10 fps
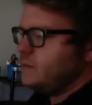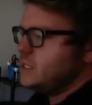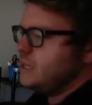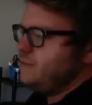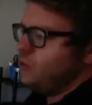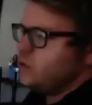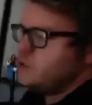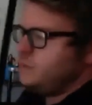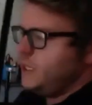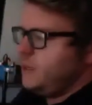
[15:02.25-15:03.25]
Step 4 is
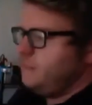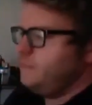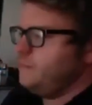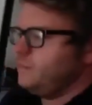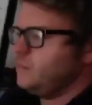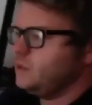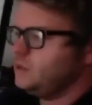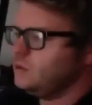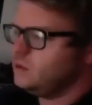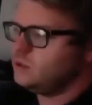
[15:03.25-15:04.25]
the meetup.
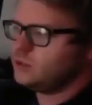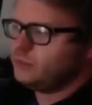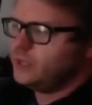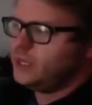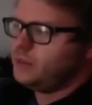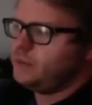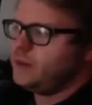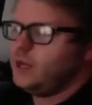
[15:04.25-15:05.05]
So meetup,